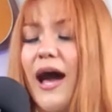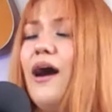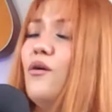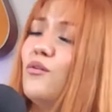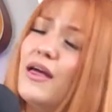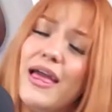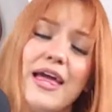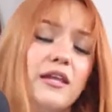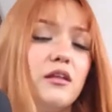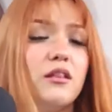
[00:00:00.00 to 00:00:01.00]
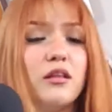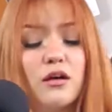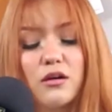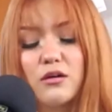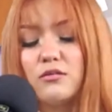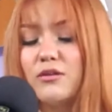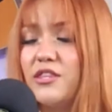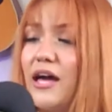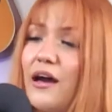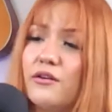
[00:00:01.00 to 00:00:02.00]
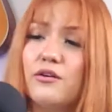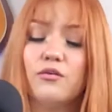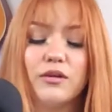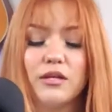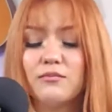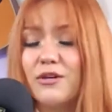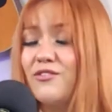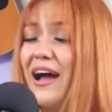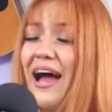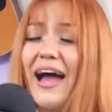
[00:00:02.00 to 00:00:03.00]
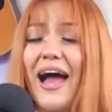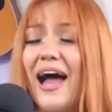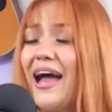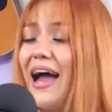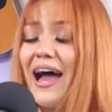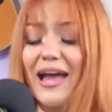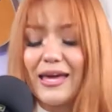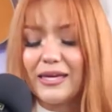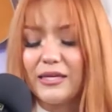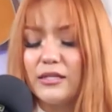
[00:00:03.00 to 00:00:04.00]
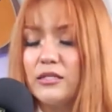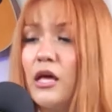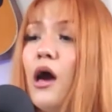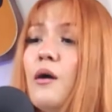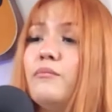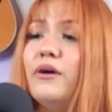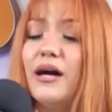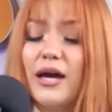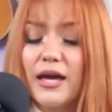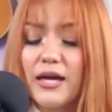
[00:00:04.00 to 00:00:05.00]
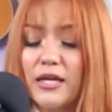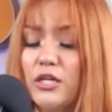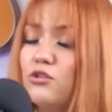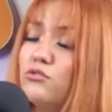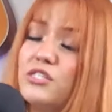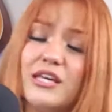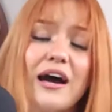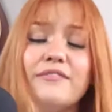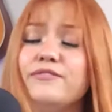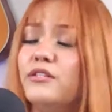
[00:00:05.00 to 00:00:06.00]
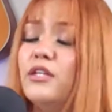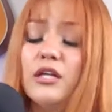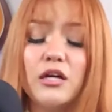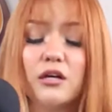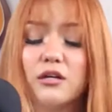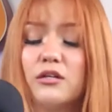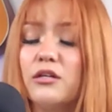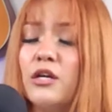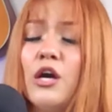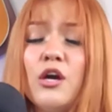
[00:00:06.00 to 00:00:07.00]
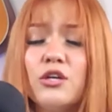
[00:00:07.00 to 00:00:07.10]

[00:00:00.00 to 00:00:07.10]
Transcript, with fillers: I went along without knowing my rights, but you suffer long.